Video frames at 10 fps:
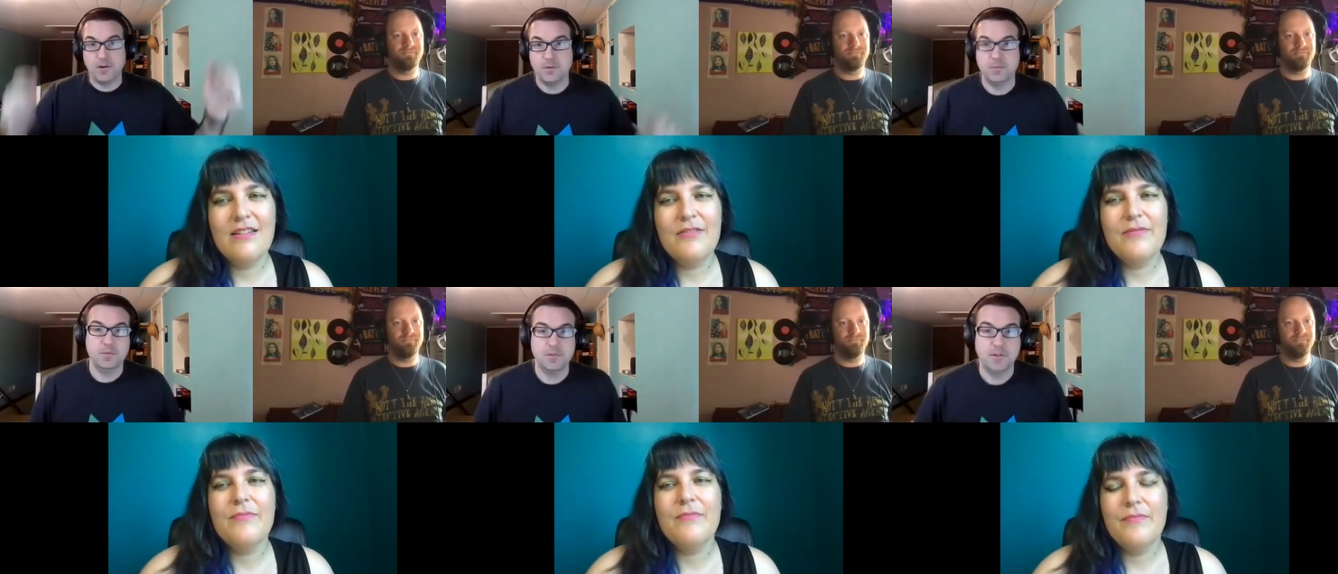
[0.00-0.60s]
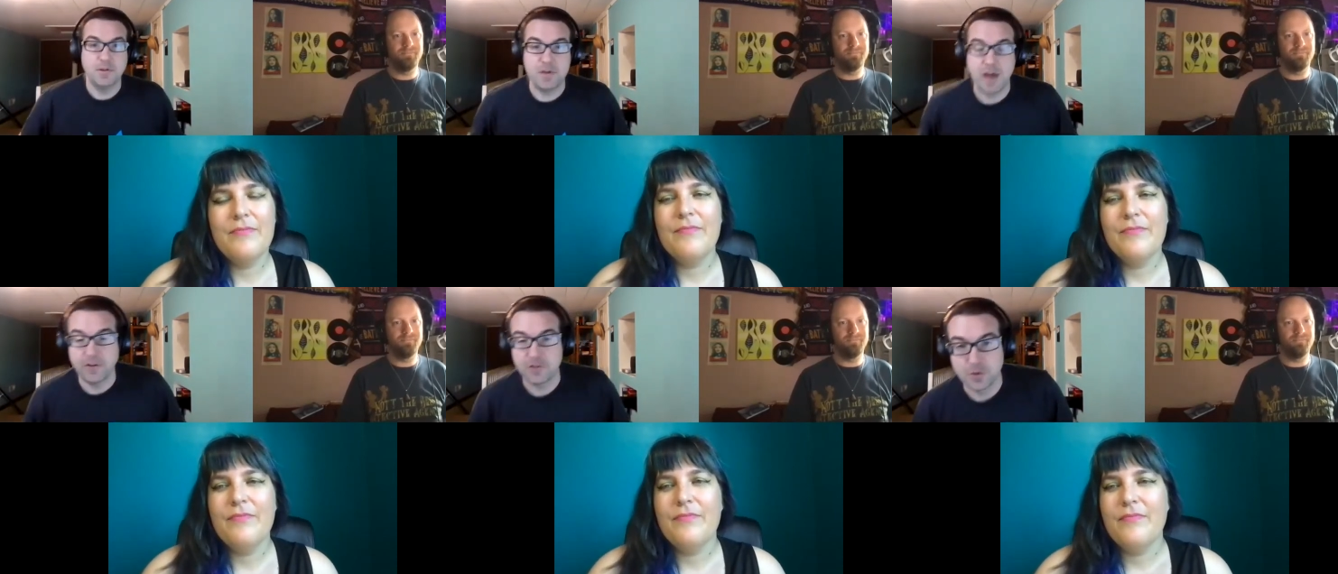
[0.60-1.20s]
Speaker 1: know, the
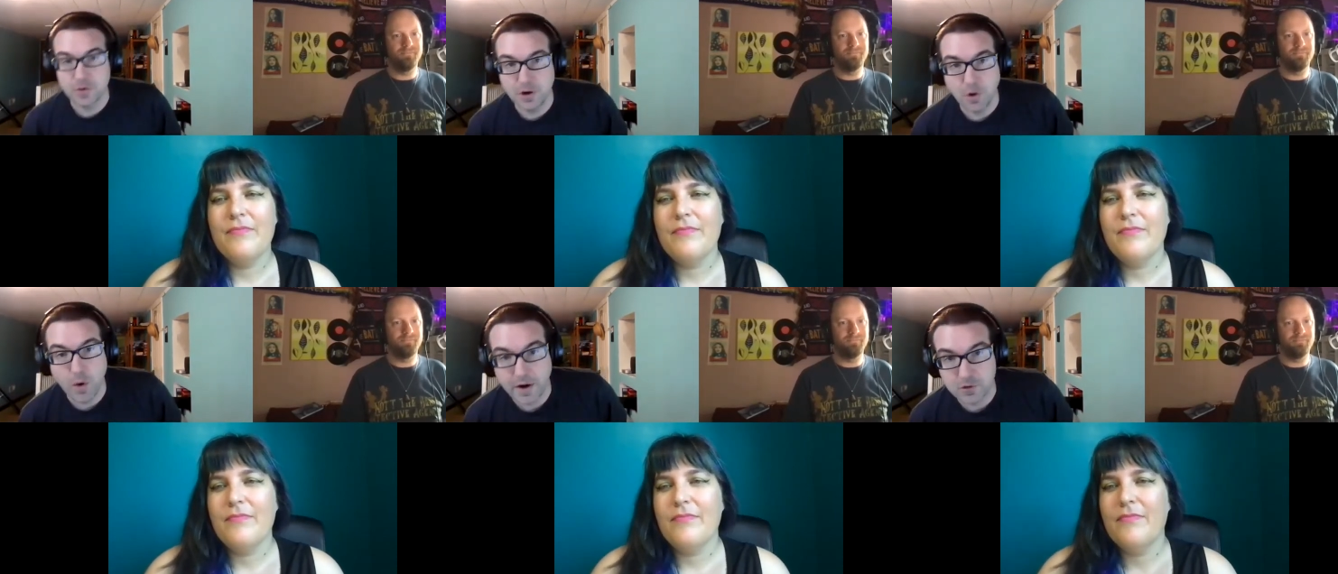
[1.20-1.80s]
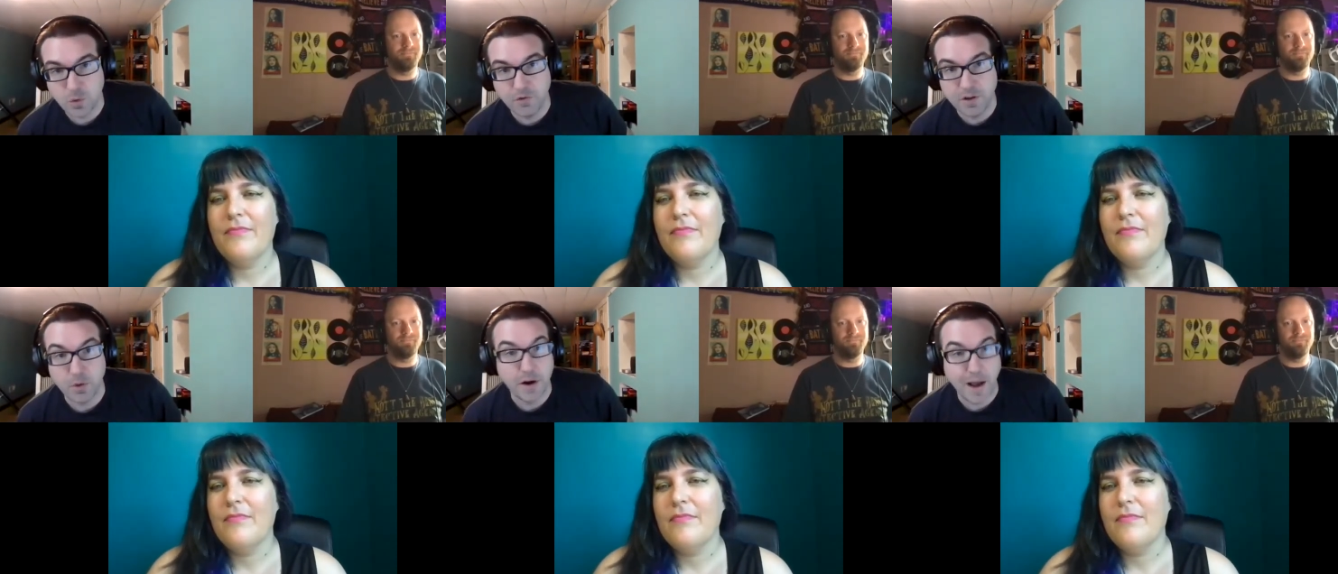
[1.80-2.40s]
odds are, you know, one out of 12
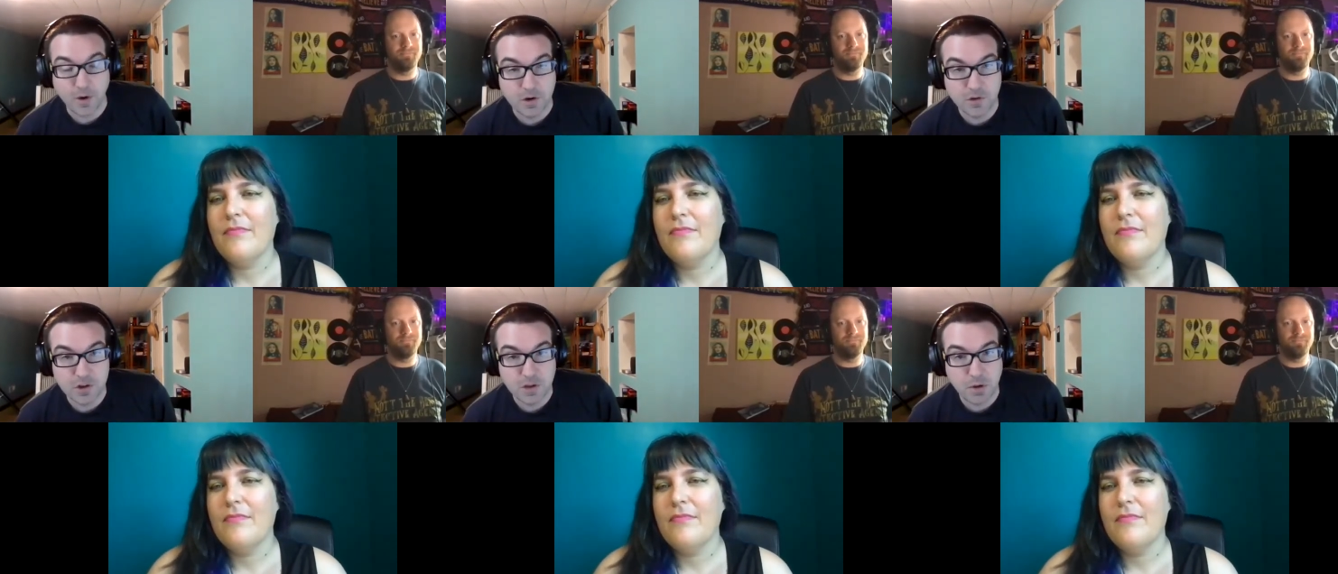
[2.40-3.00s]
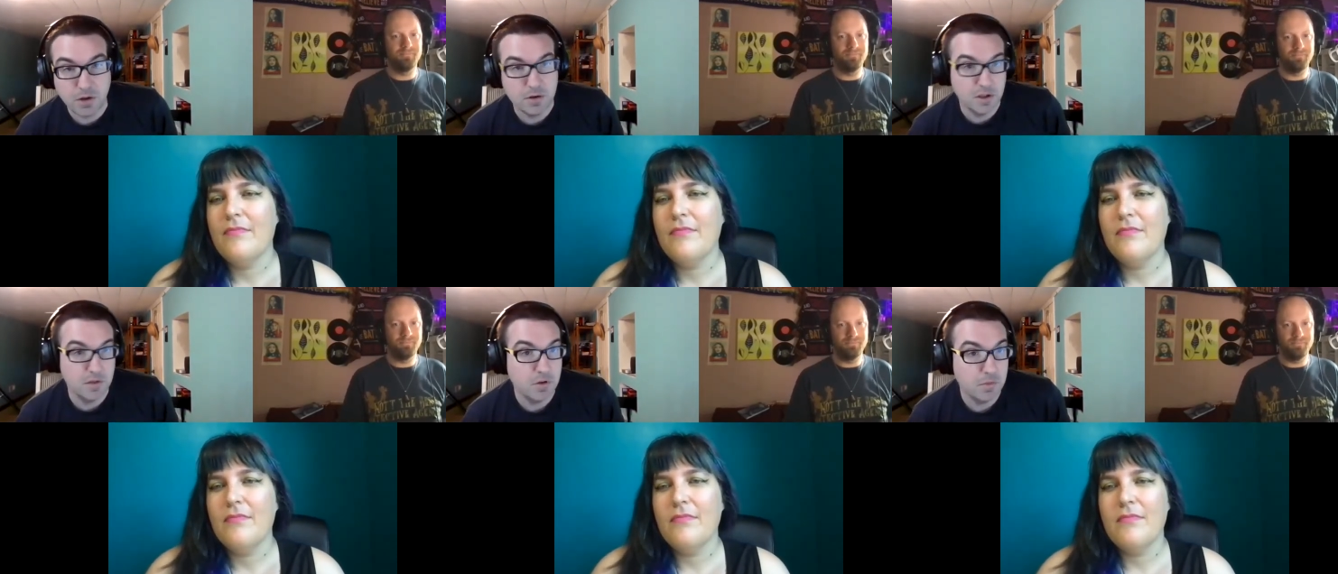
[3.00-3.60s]
that we're not going to foot the bill,
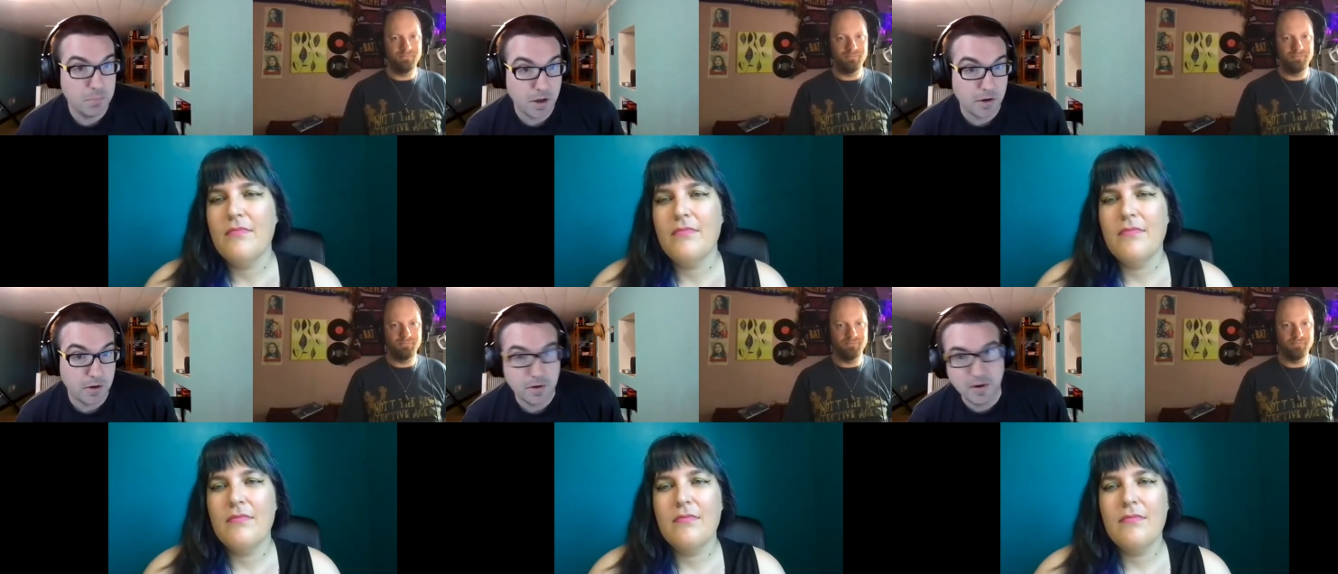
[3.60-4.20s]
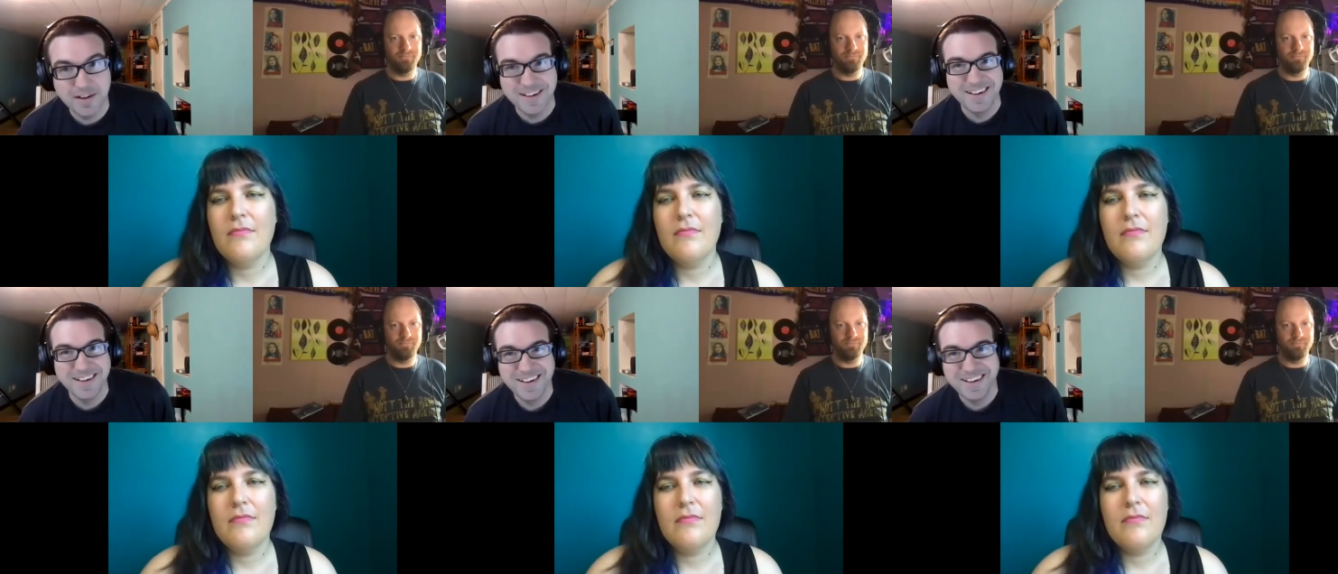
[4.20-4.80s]
even better.
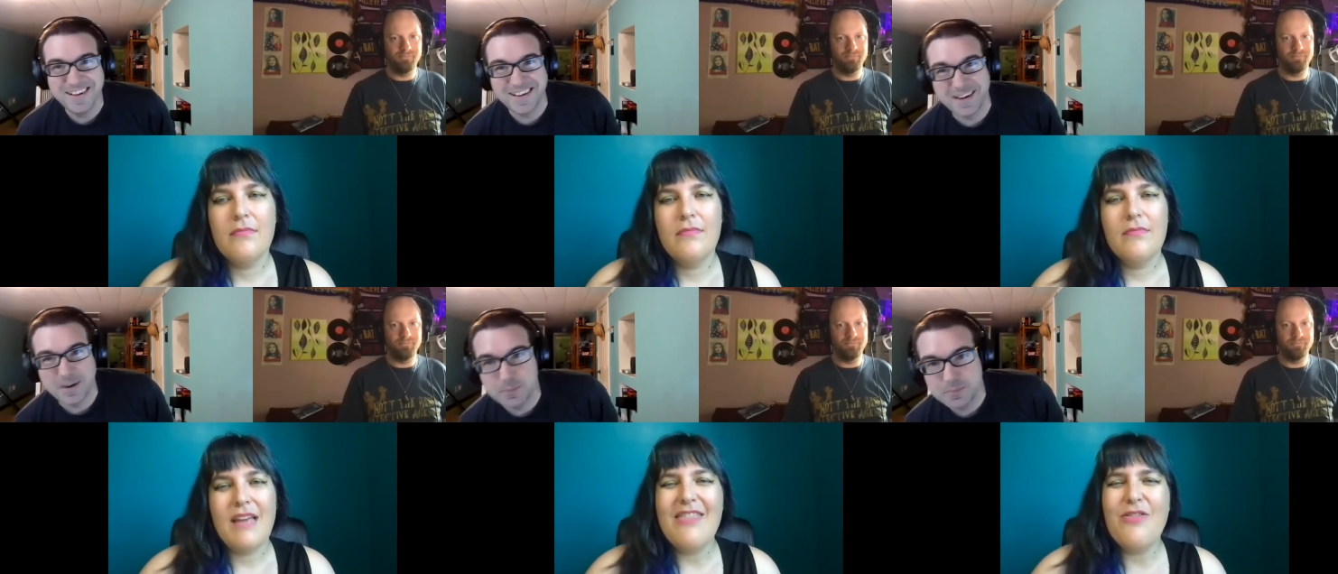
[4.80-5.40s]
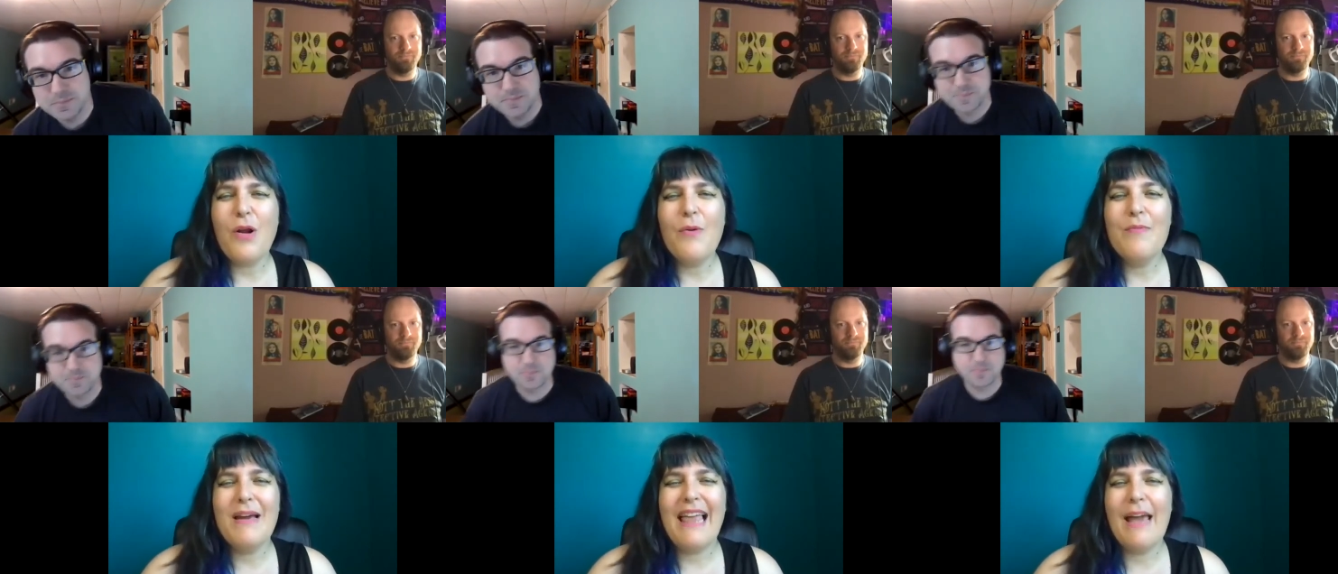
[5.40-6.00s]
Um, I'd
Speaker 2: throw in
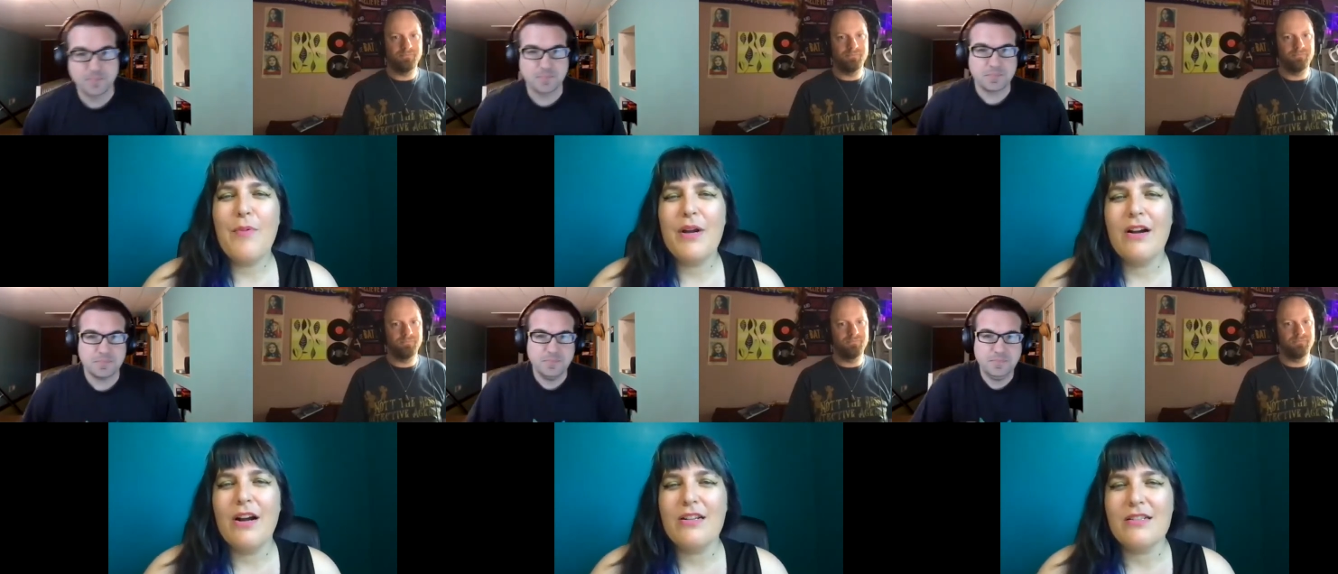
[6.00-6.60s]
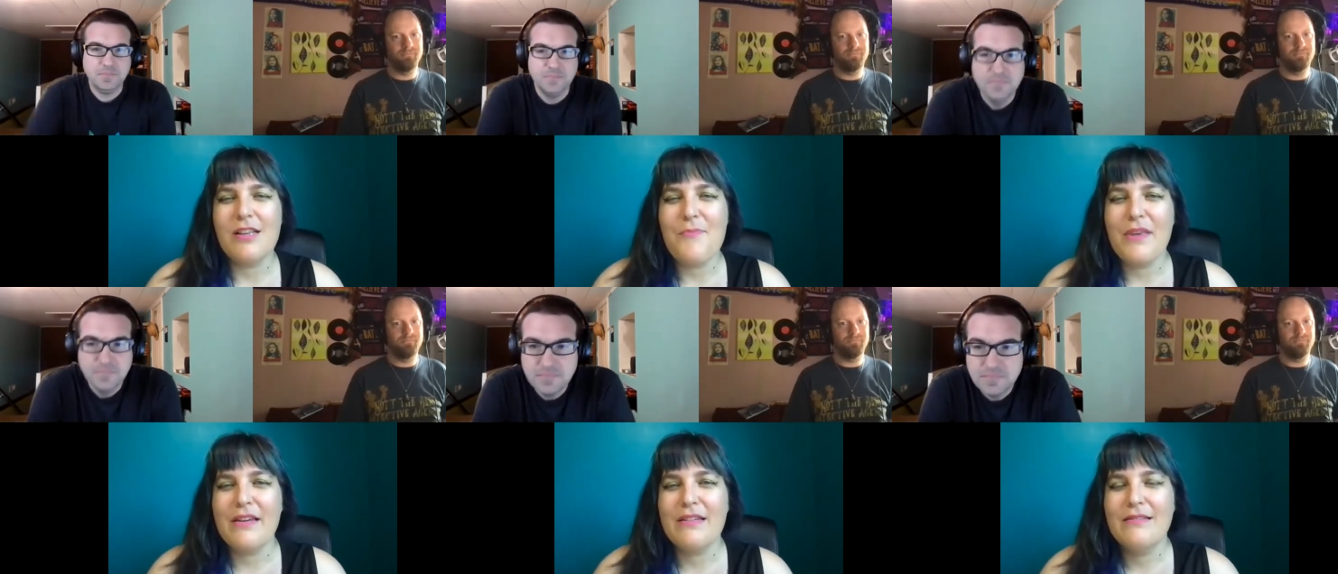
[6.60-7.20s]
my library card or something.